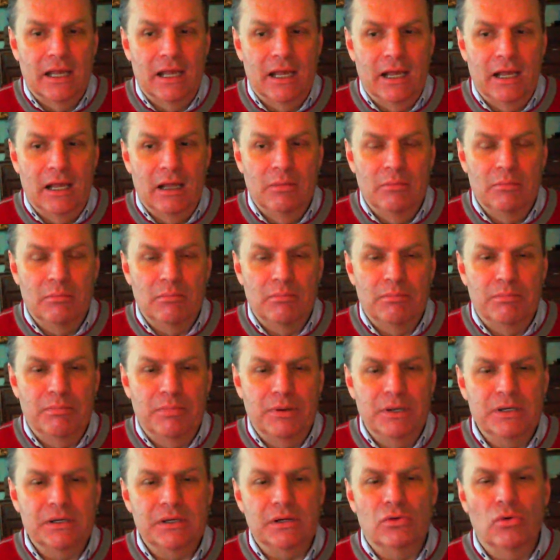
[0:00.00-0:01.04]

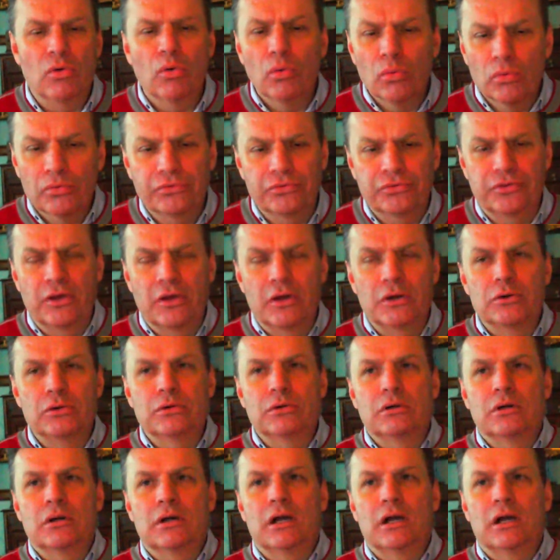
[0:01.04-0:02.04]
But also,